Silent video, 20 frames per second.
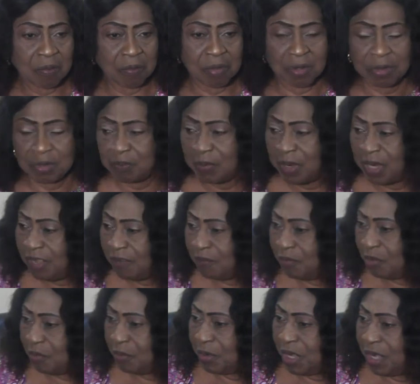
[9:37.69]
But believe
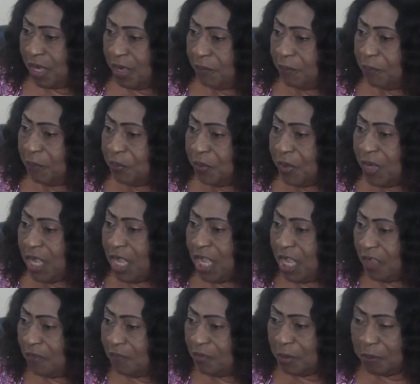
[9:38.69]
you me,
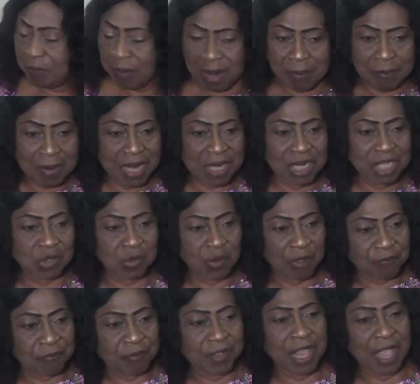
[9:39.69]
if the primaries
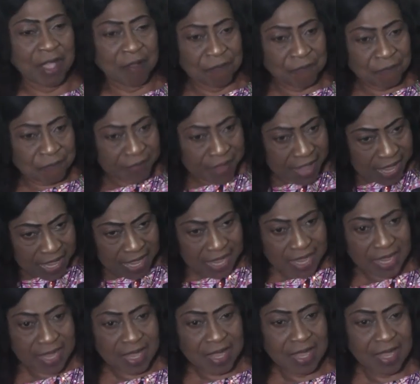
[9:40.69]
were free and fair,
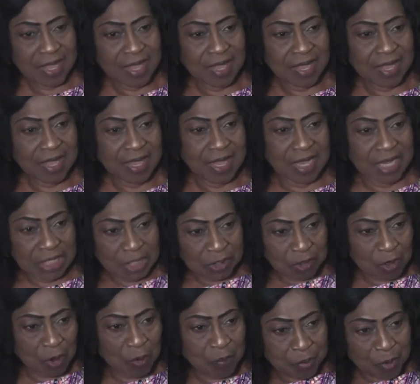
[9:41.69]
it's
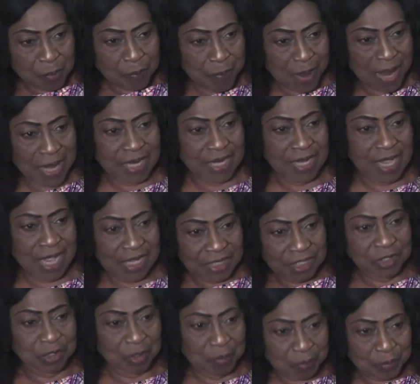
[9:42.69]
done properly as
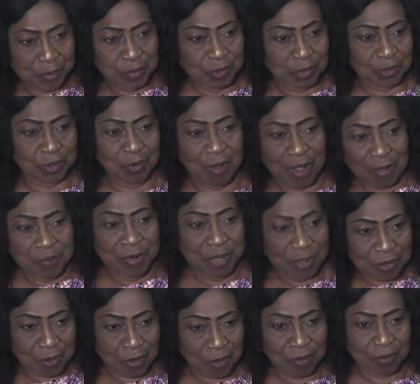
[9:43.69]
it's supposed to have
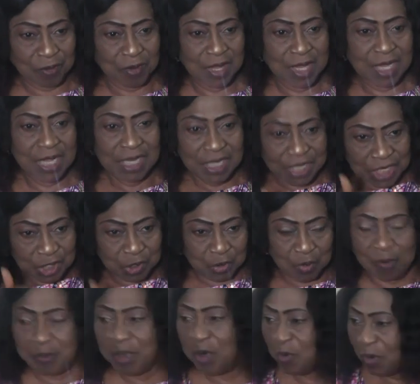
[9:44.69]
been done, these
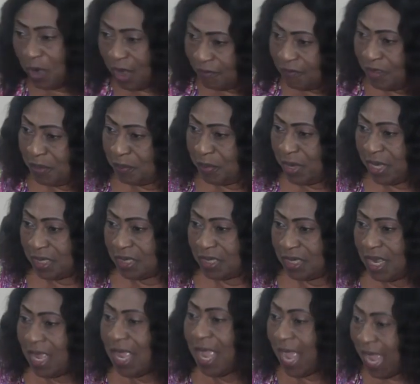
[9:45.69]
women will have emerged.
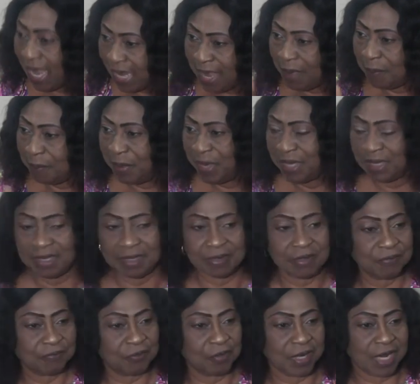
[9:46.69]
I can bet
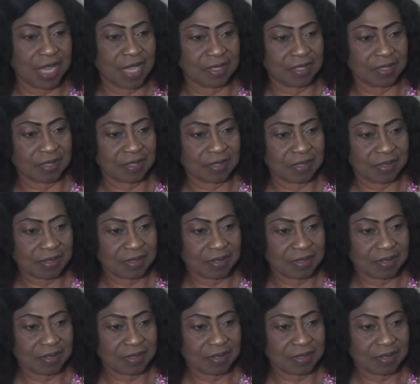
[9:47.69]
for that.